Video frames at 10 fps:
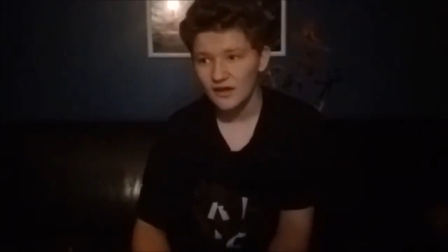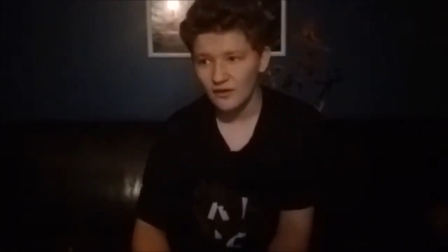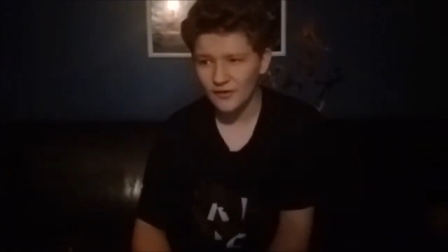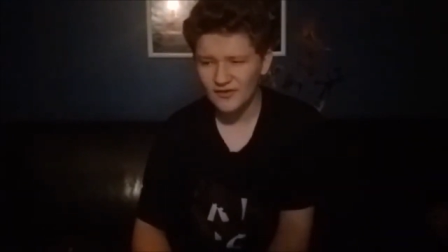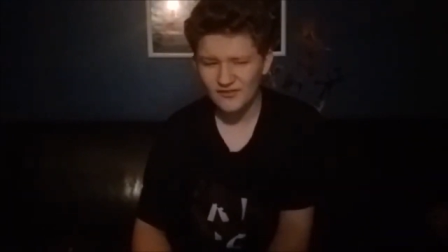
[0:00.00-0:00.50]

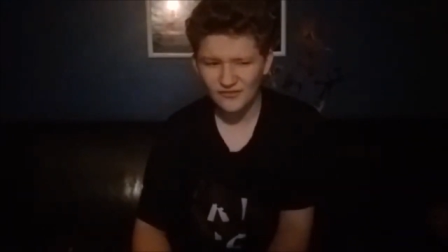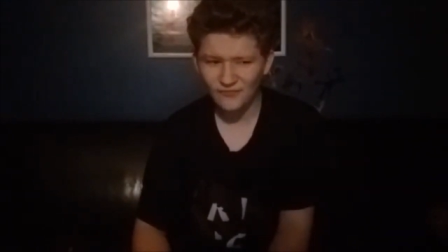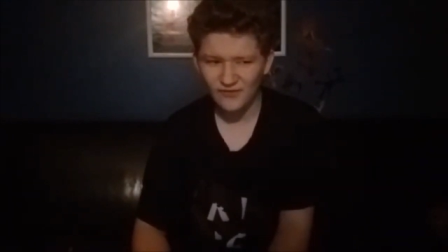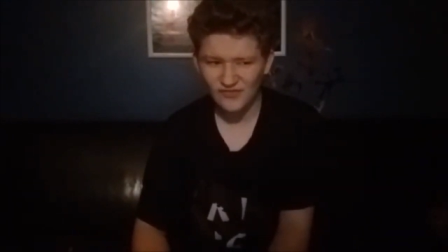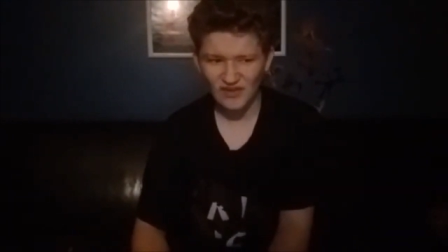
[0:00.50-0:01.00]
okay, this
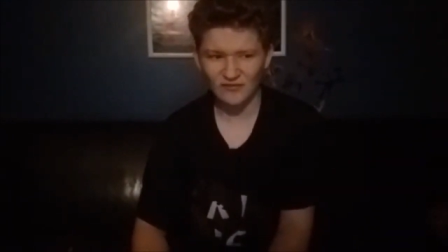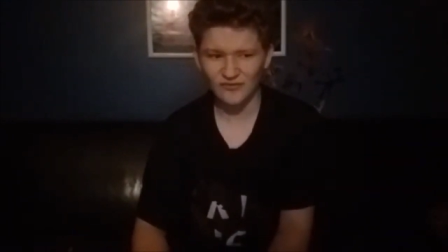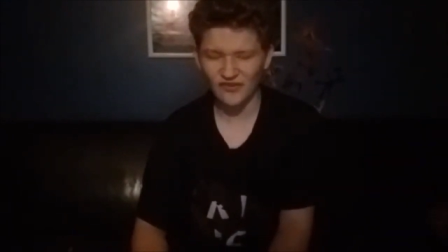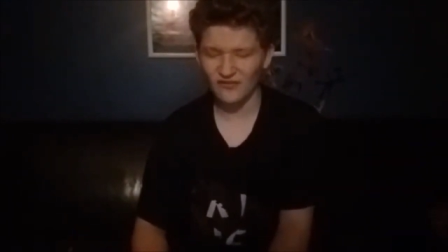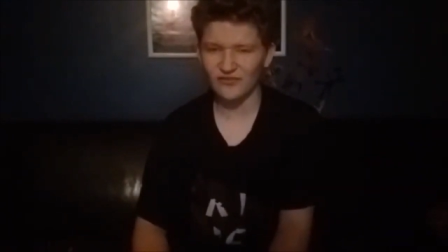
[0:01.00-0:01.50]
investigative
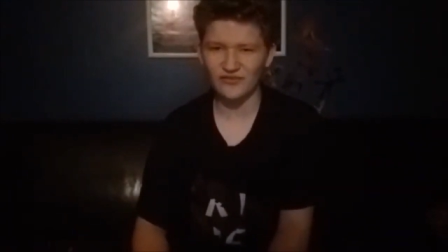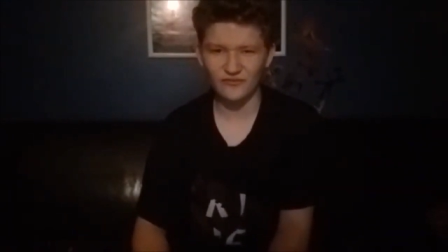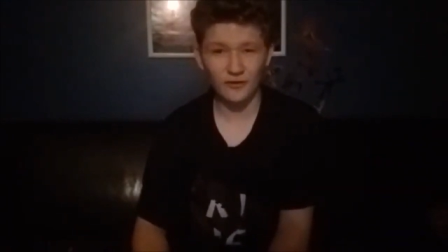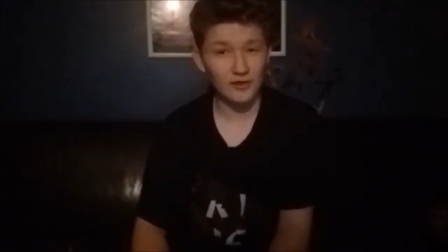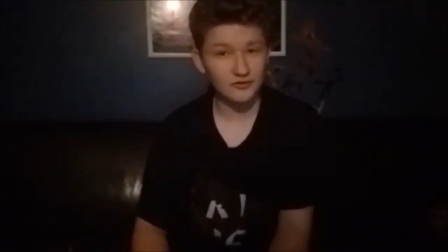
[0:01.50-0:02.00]
stuff isn't
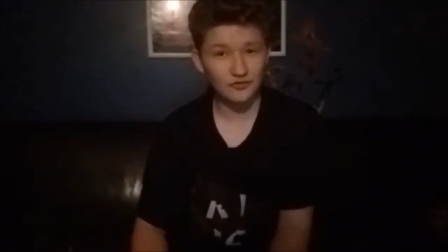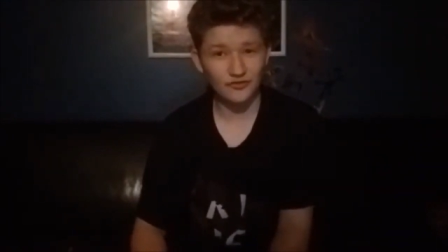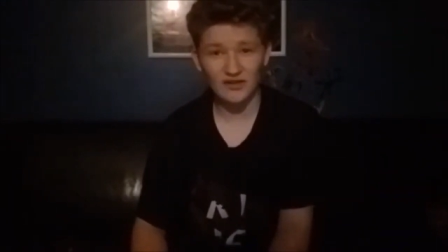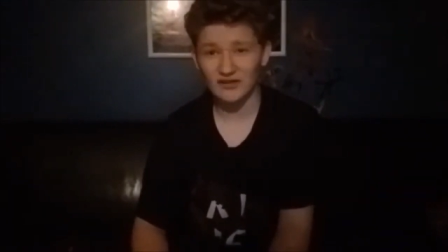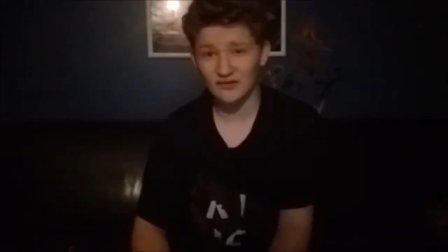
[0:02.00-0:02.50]
very
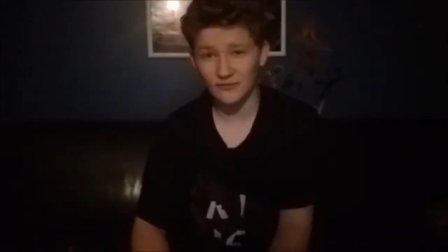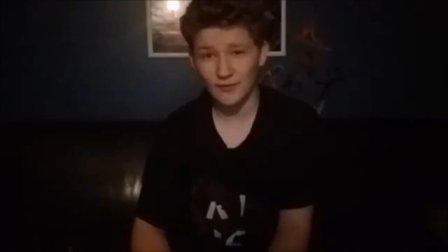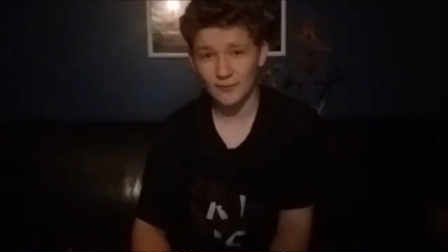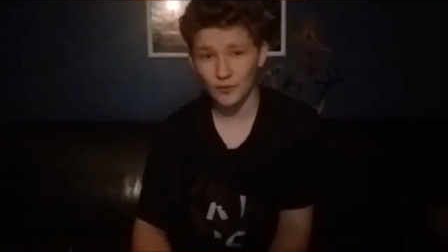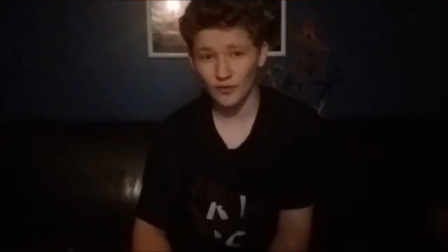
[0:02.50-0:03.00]
interesting and it's
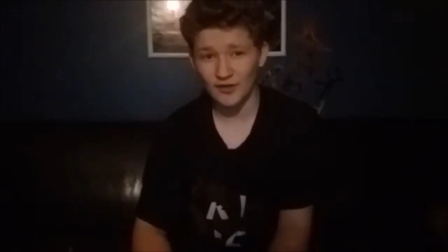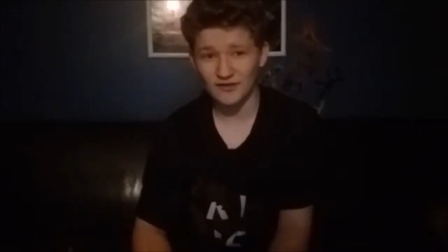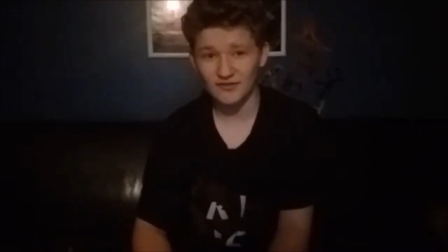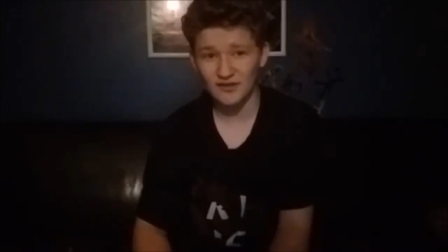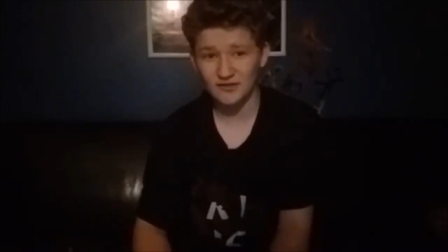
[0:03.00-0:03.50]
very boring,
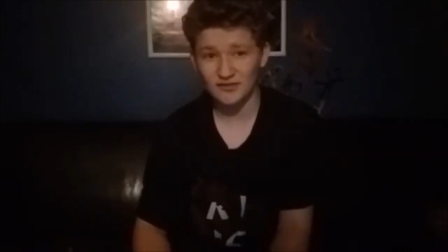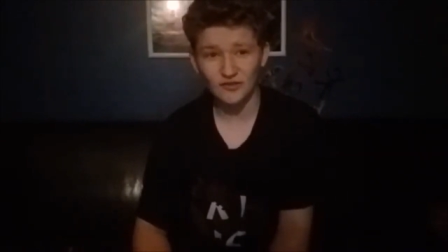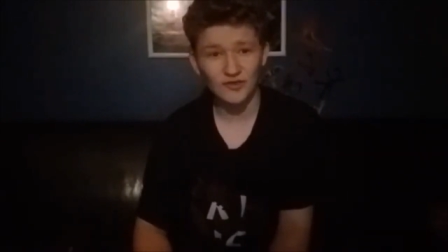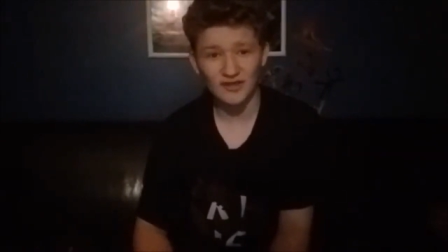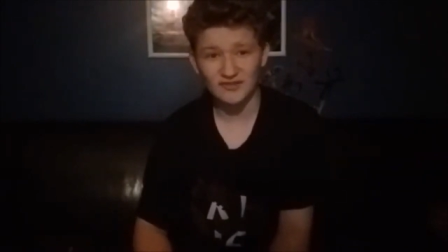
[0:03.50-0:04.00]
and then
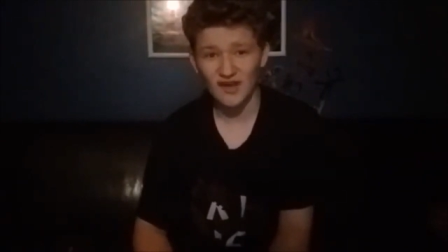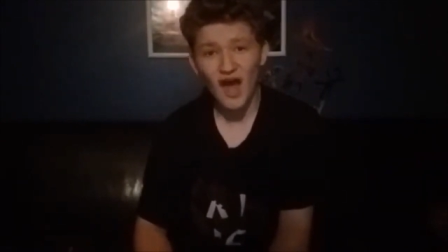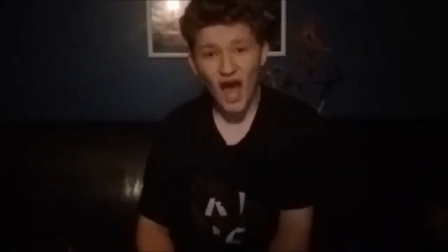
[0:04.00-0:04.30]
you'll get the